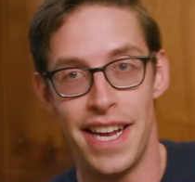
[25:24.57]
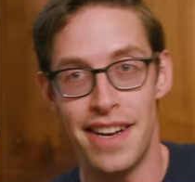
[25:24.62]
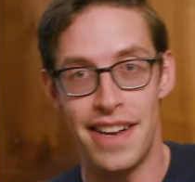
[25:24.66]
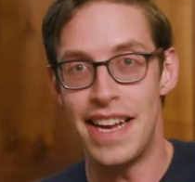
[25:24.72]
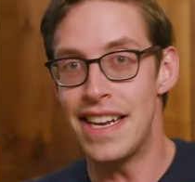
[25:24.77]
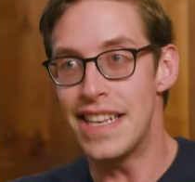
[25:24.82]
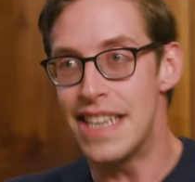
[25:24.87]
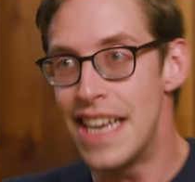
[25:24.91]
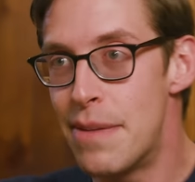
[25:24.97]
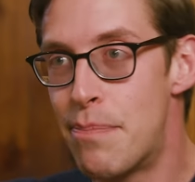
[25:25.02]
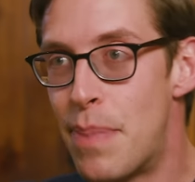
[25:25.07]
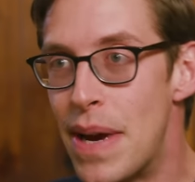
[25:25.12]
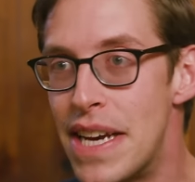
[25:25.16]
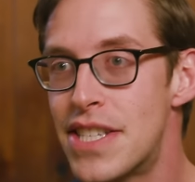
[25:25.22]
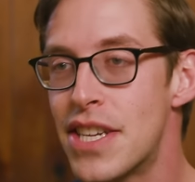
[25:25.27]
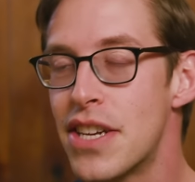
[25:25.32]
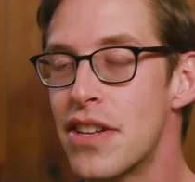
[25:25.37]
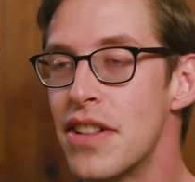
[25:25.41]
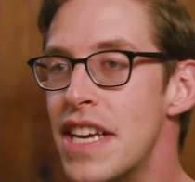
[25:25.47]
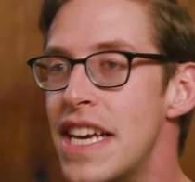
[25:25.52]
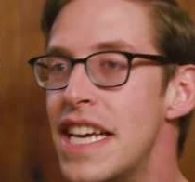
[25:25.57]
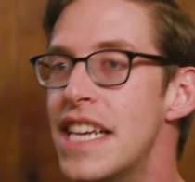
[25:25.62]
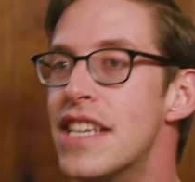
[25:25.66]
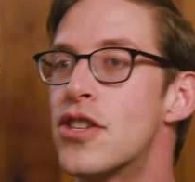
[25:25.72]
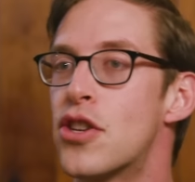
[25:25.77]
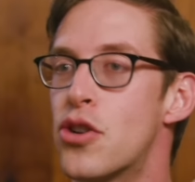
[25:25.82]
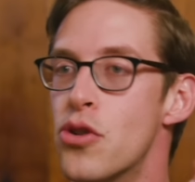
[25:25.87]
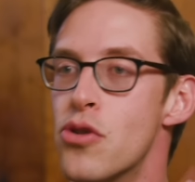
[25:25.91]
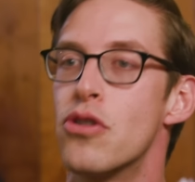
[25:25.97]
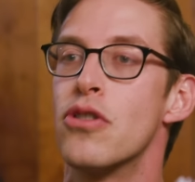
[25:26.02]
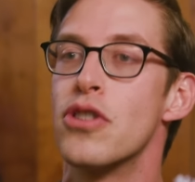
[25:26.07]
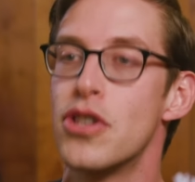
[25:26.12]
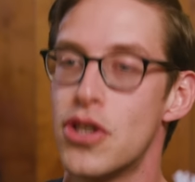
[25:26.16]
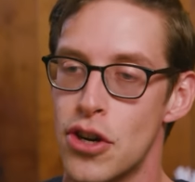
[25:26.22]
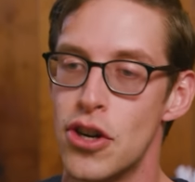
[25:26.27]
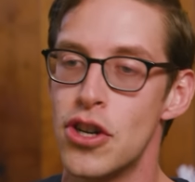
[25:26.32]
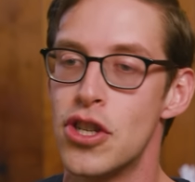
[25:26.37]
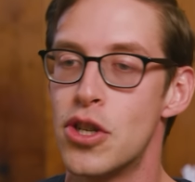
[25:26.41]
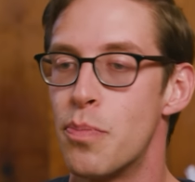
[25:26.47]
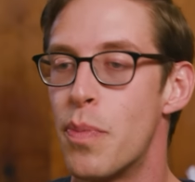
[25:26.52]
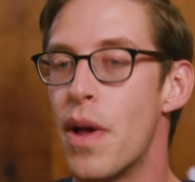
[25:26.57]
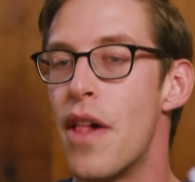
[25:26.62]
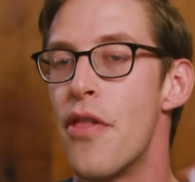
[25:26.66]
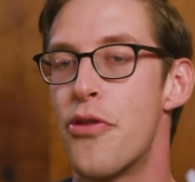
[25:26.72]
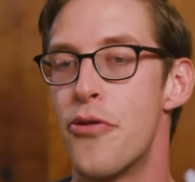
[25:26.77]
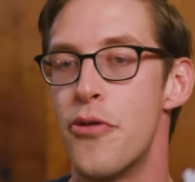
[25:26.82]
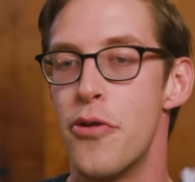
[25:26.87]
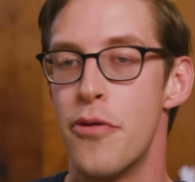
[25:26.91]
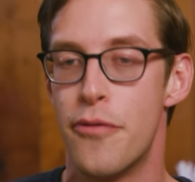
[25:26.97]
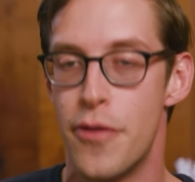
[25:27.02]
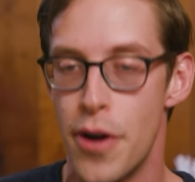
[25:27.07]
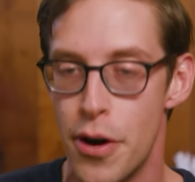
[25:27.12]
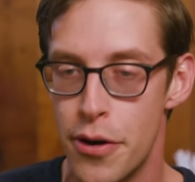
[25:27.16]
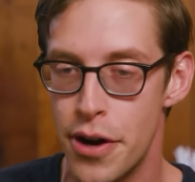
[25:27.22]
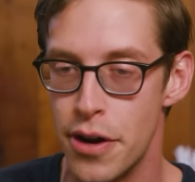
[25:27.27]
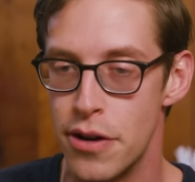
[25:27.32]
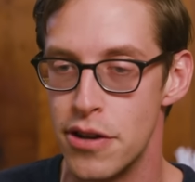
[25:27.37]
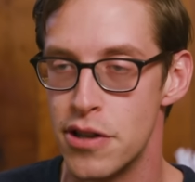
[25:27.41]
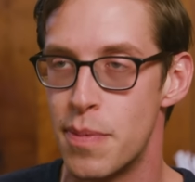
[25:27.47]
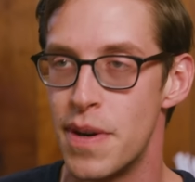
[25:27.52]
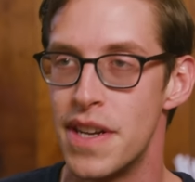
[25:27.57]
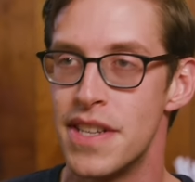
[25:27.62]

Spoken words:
It basically is Google search, but through photos.